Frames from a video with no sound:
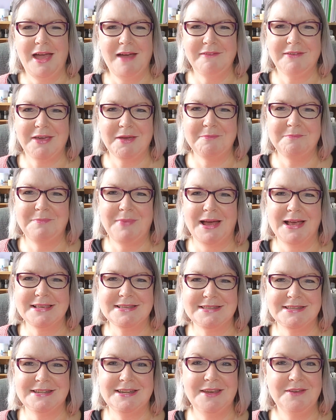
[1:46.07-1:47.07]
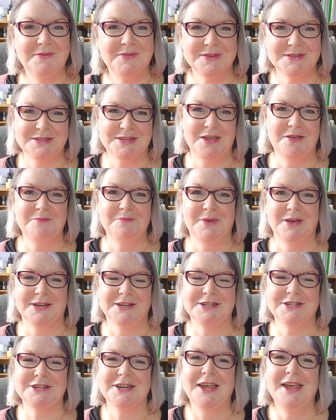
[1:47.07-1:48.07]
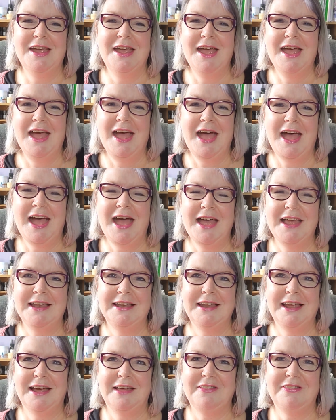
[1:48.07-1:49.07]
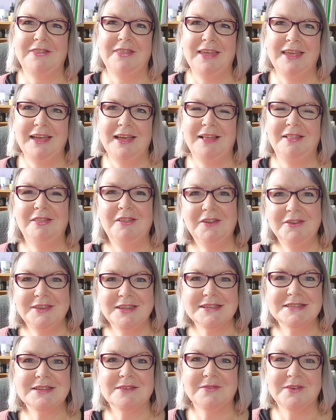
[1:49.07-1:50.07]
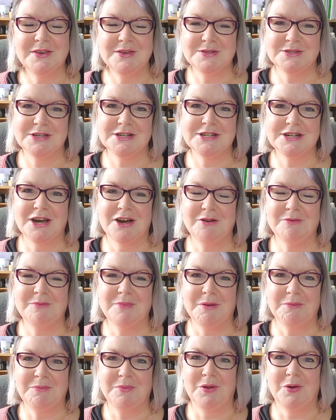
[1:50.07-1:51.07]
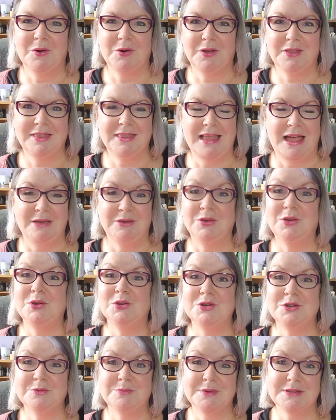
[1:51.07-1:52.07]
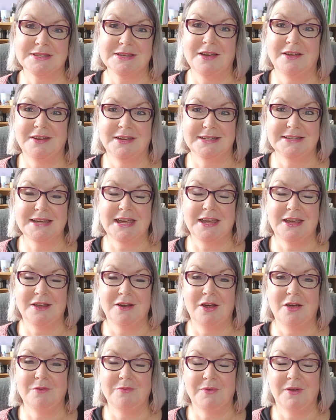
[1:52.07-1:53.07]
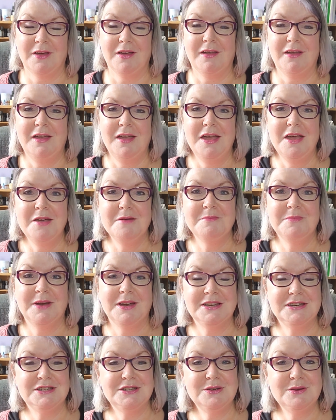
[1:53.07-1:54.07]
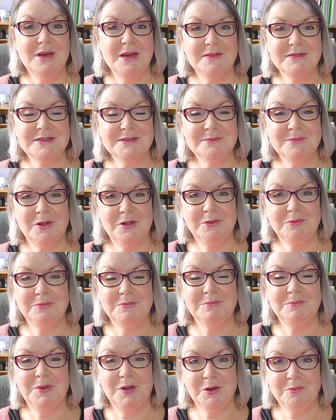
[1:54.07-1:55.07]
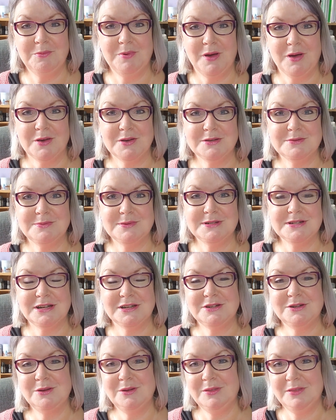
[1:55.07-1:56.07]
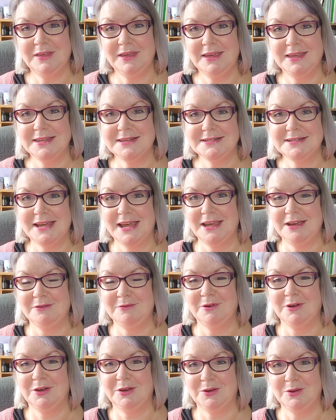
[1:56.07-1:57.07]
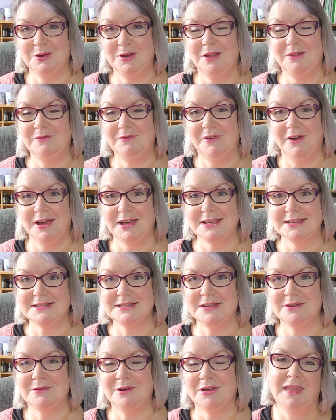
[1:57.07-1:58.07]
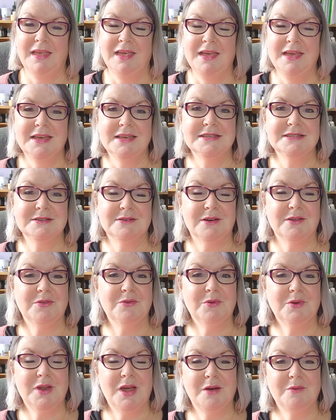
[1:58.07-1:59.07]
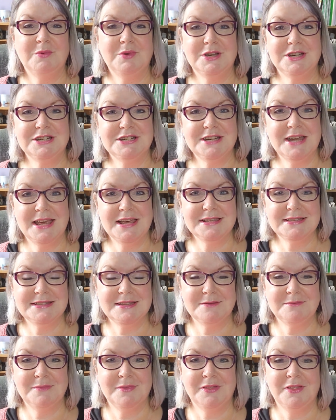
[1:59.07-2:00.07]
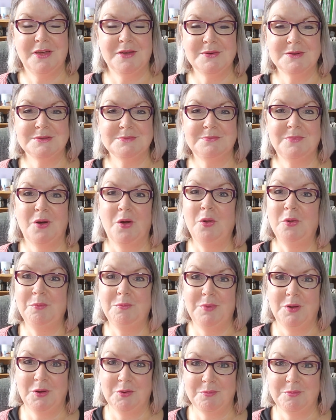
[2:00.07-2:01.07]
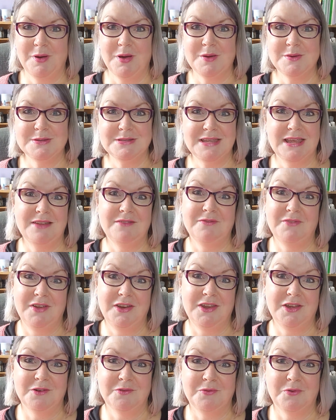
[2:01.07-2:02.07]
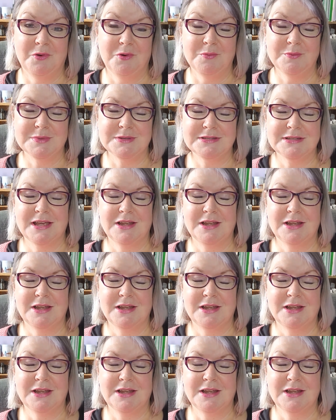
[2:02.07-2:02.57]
have capacity for so much. And I think a lot of the stuff I used to share on my blog, now YouTube has kind of taken over. But I do have some old blog posts, which I do think contain quite good advice. So I, so I thought I would share some of those old blog posts in video forms